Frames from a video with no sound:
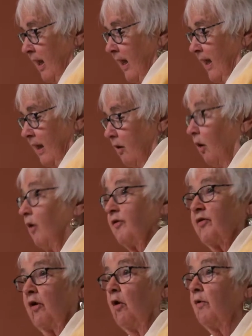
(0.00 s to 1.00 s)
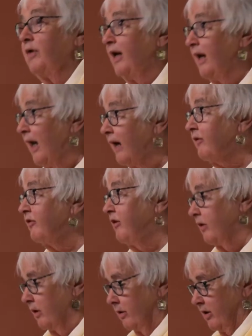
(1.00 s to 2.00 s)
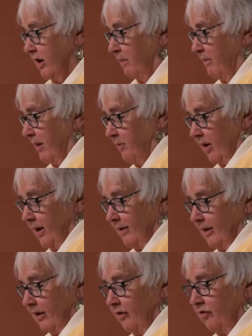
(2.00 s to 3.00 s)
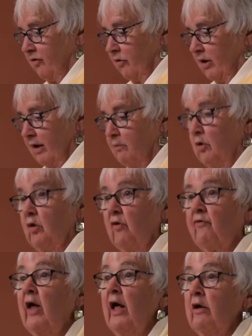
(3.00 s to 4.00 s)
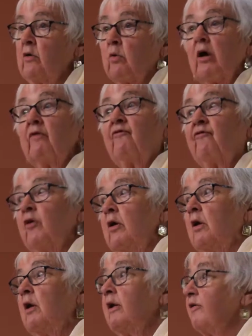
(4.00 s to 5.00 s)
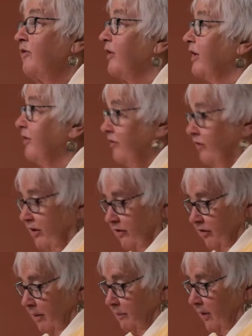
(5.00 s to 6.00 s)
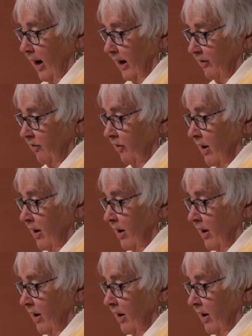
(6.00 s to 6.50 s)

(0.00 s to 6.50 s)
and also next year to commemorate the historic move toward full citizenship rights